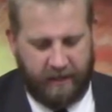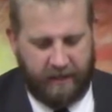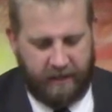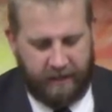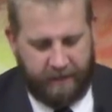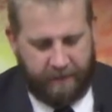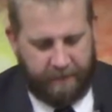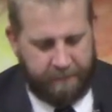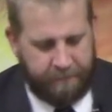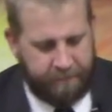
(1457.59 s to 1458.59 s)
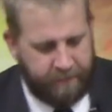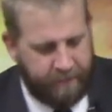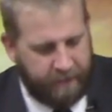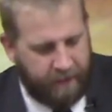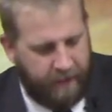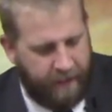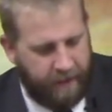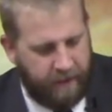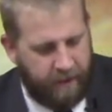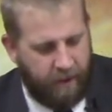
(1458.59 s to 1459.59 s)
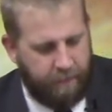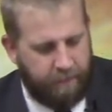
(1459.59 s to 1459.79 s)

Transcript: (silence)